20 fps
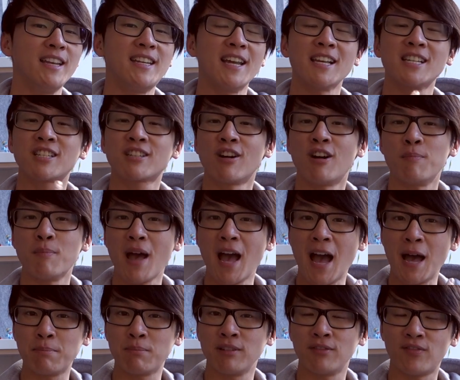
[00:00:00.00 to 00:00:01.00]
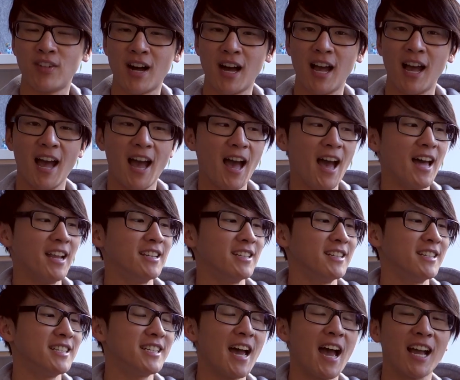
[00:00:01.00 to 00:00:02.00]
desktop amplifier
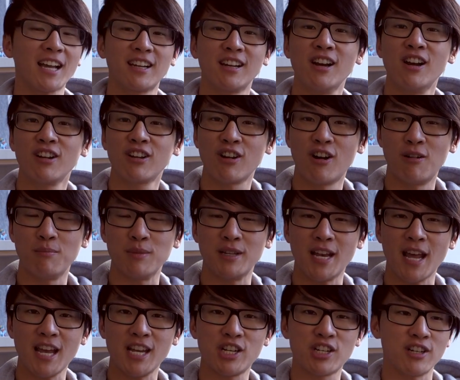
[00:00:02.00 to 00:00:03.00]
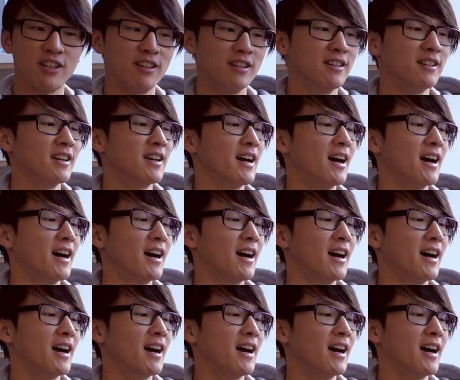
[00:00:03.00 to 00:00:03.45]
and D A C combination.